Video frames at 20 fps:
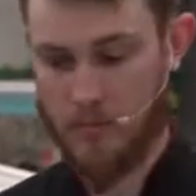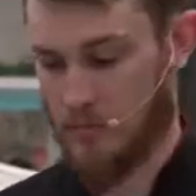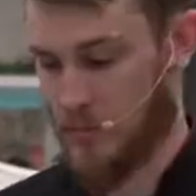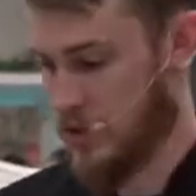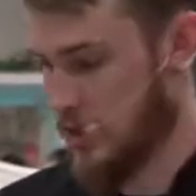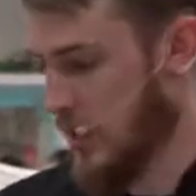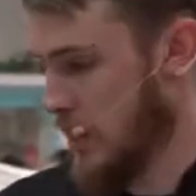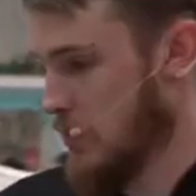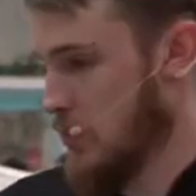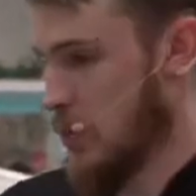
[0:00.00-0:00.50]

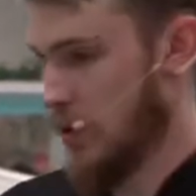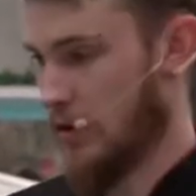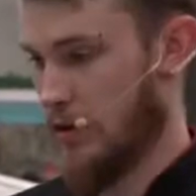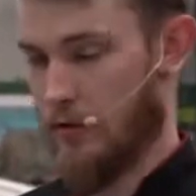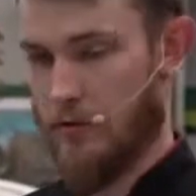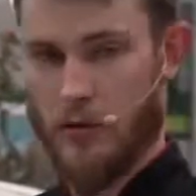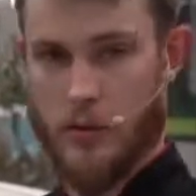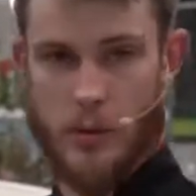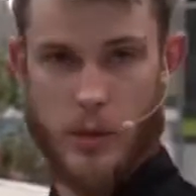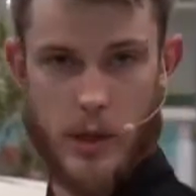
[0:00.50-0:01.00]
Same with
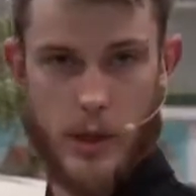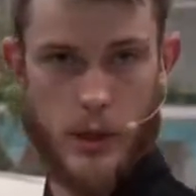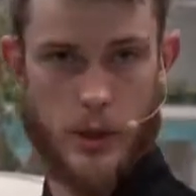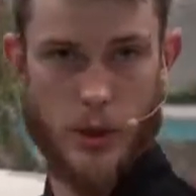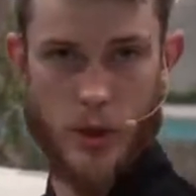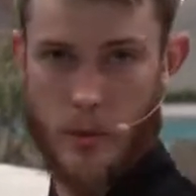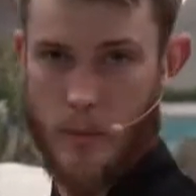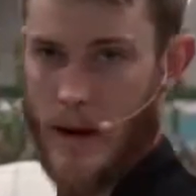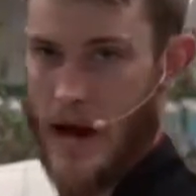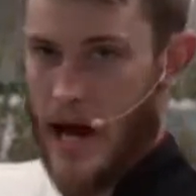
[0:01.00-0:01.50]
if you were going to
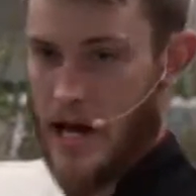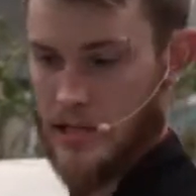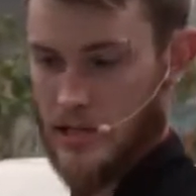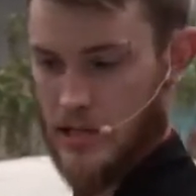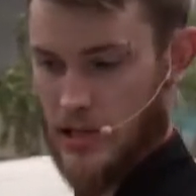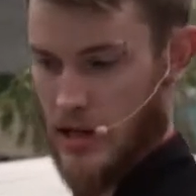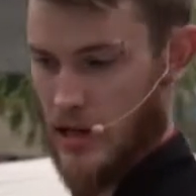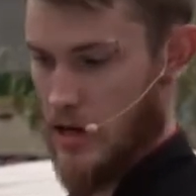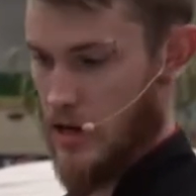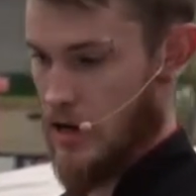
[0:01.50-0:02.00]
cook
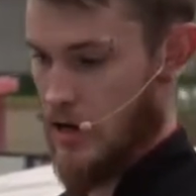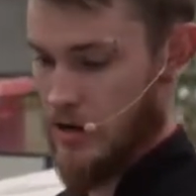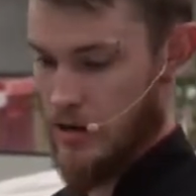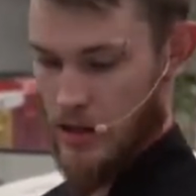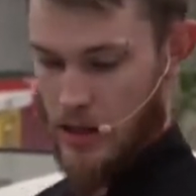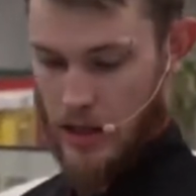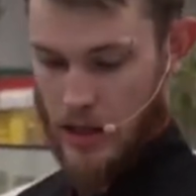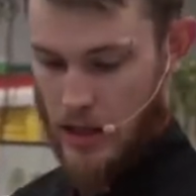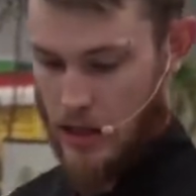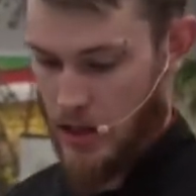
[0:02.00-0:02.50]
pasta,
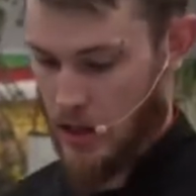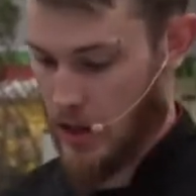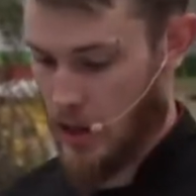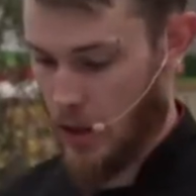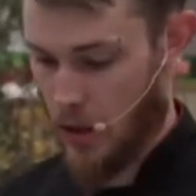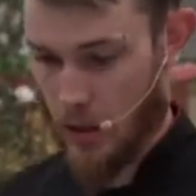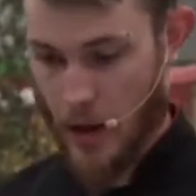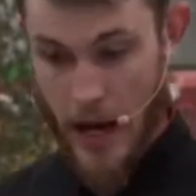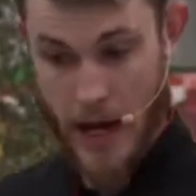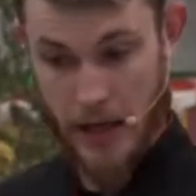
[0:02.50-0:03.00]

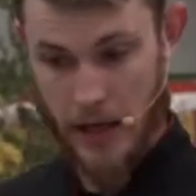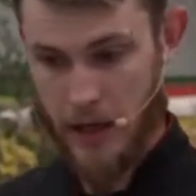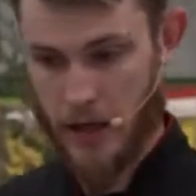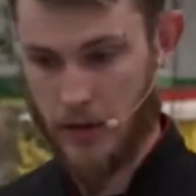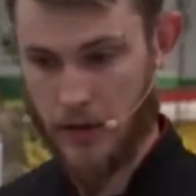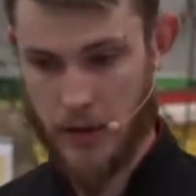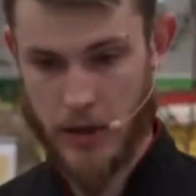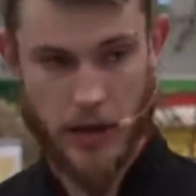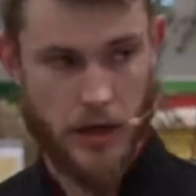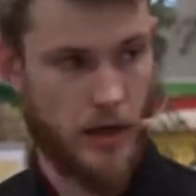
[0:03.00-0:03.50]
any
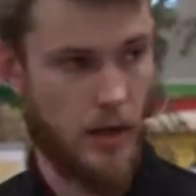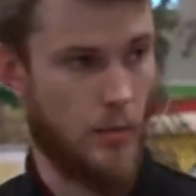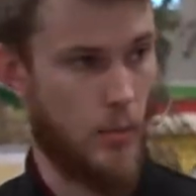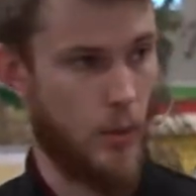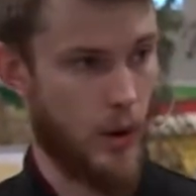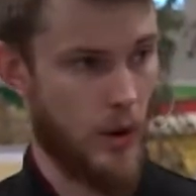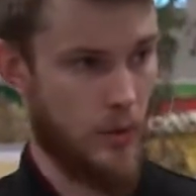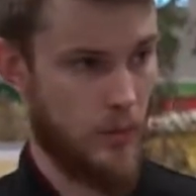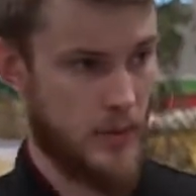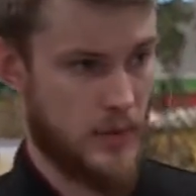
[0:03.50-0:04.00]
other kind of
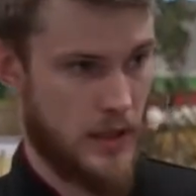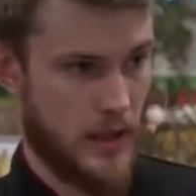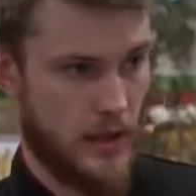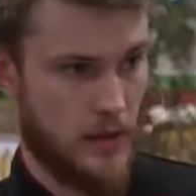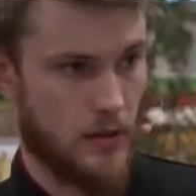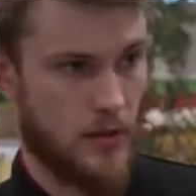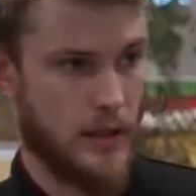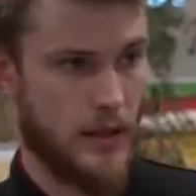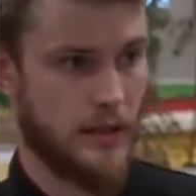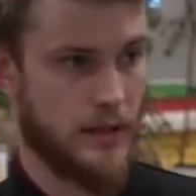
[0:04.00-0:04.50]
boiled
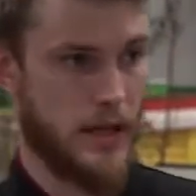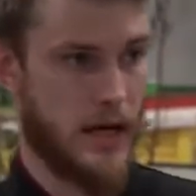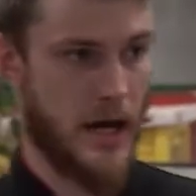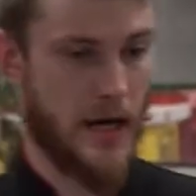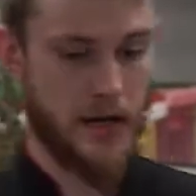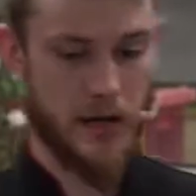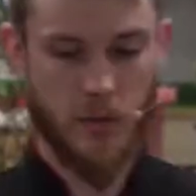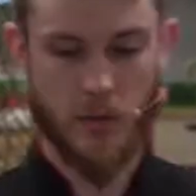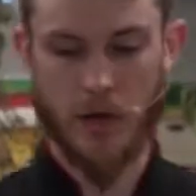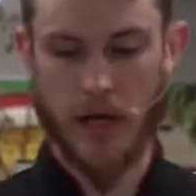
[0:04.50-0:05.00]
potato like
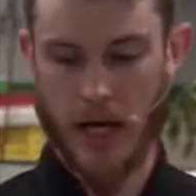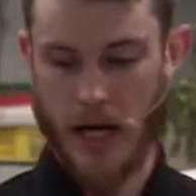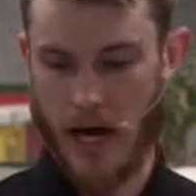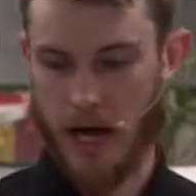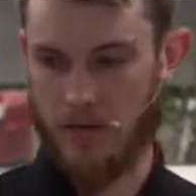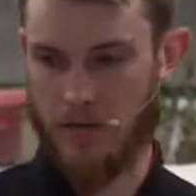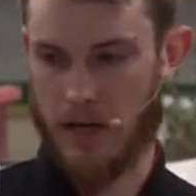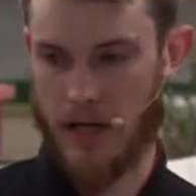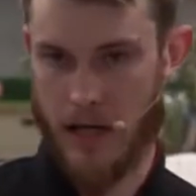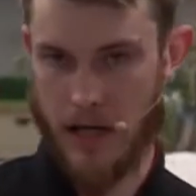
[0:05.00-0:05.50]
that. You want to
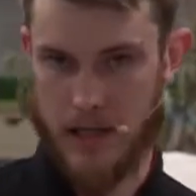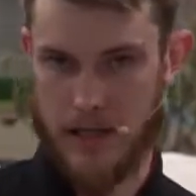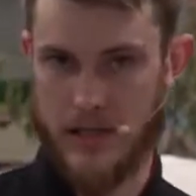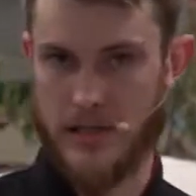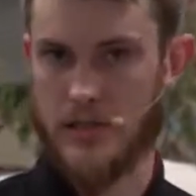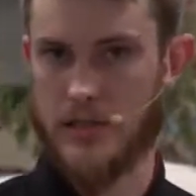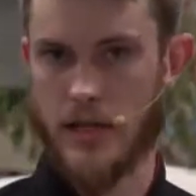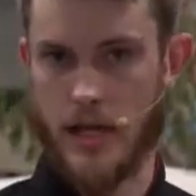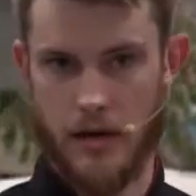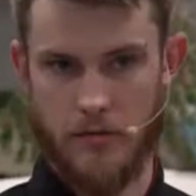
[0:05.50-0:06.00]
have a
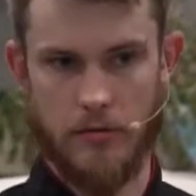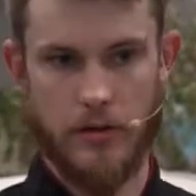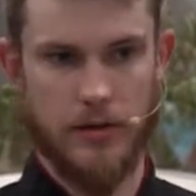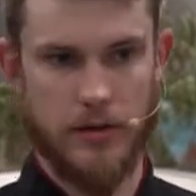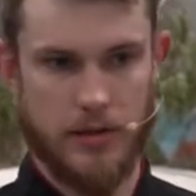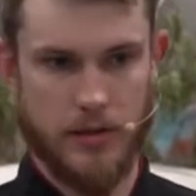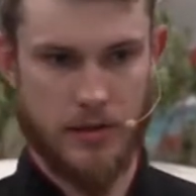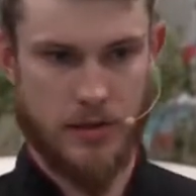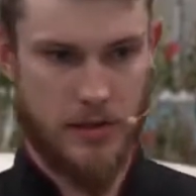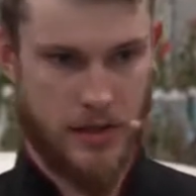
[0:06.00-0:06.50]
nice, heavily
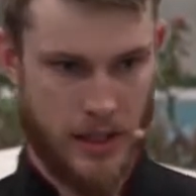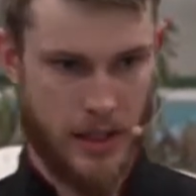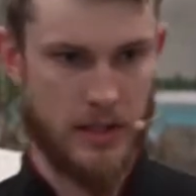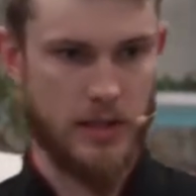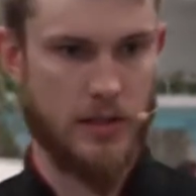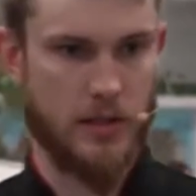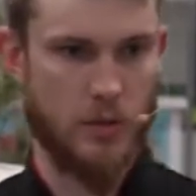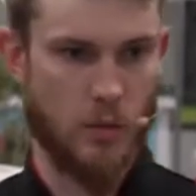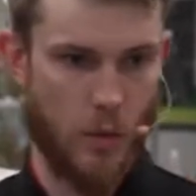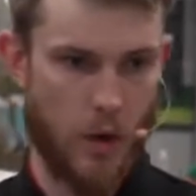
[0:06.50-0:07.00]

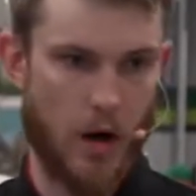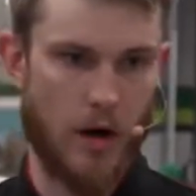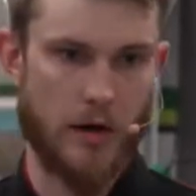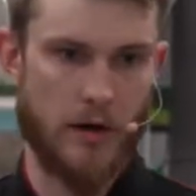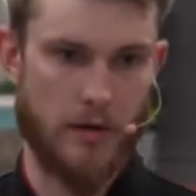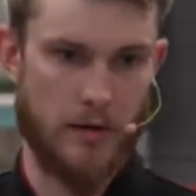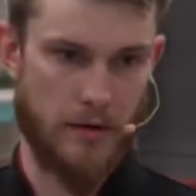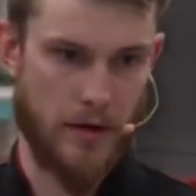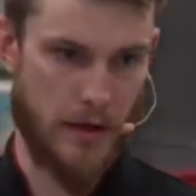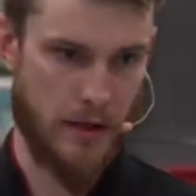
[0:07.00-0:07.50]
seasoned
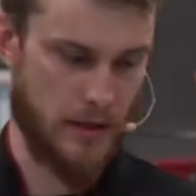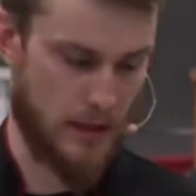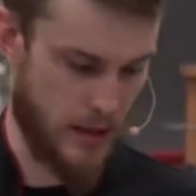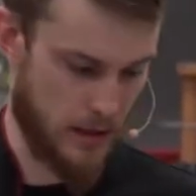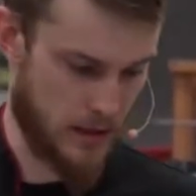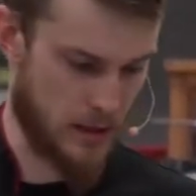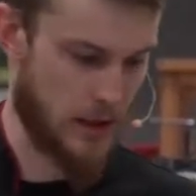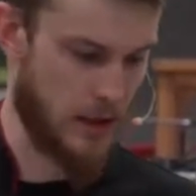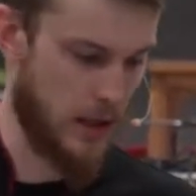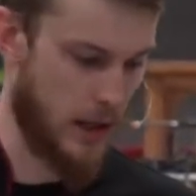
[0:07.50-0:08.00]
water, right?
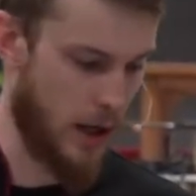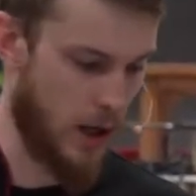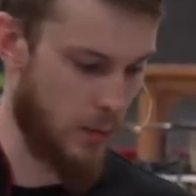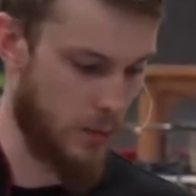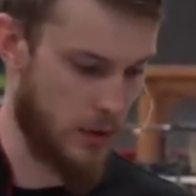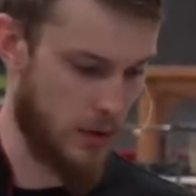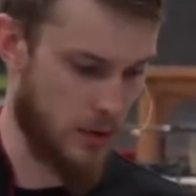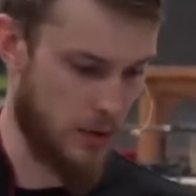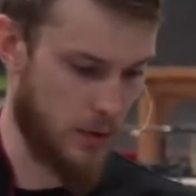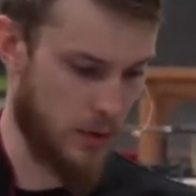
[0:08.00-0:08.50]
That's going to
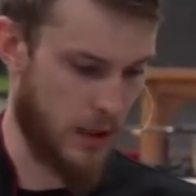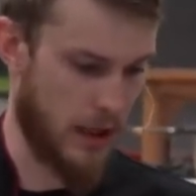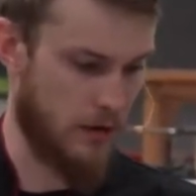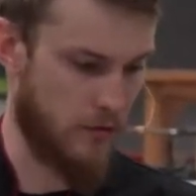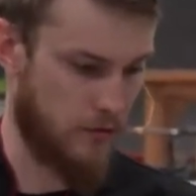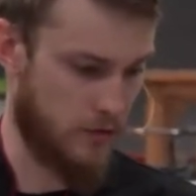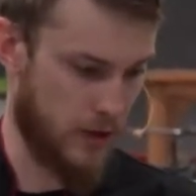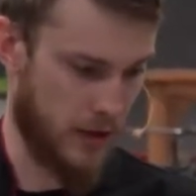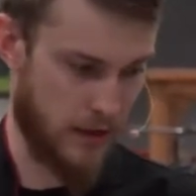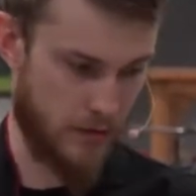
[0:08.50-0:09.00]
help you get
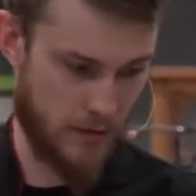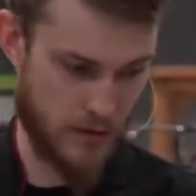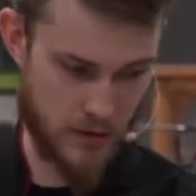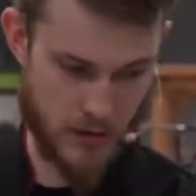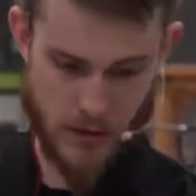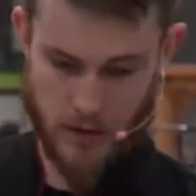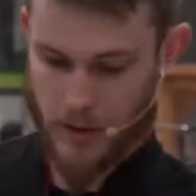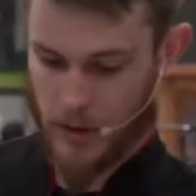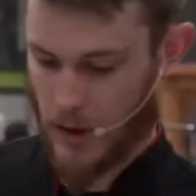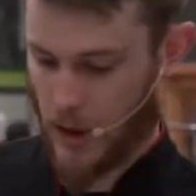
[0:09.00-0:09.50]
flavors
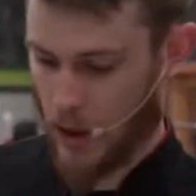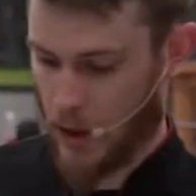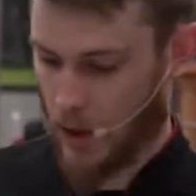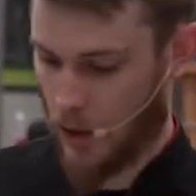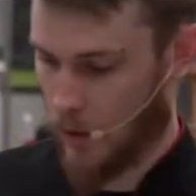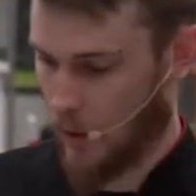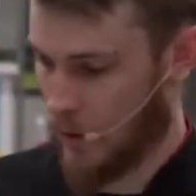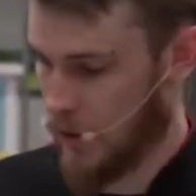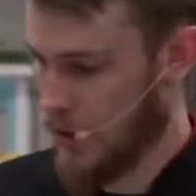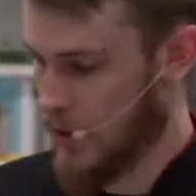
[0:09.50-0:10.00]
on the
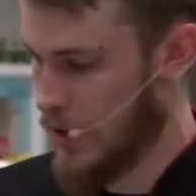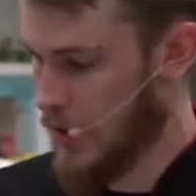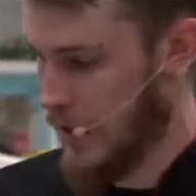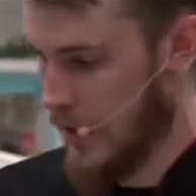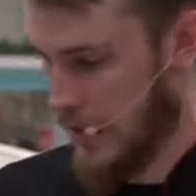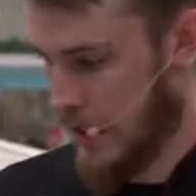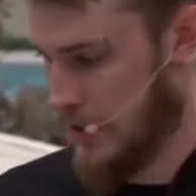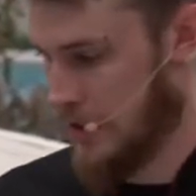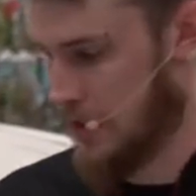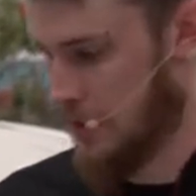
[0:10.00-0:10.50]
go
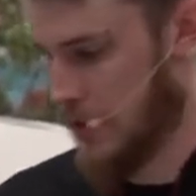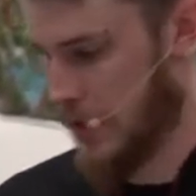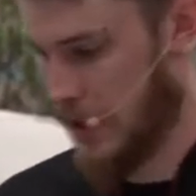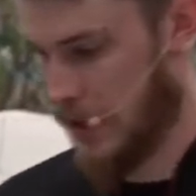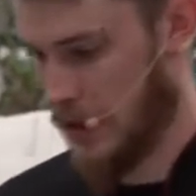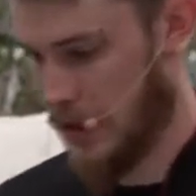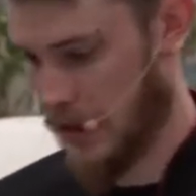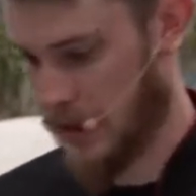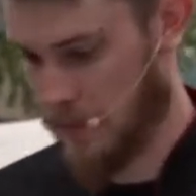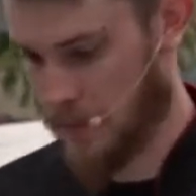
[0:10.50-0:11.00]
in the
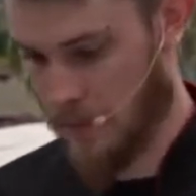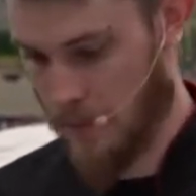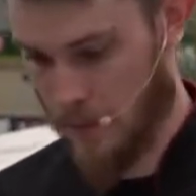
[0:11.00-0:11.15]
beginning.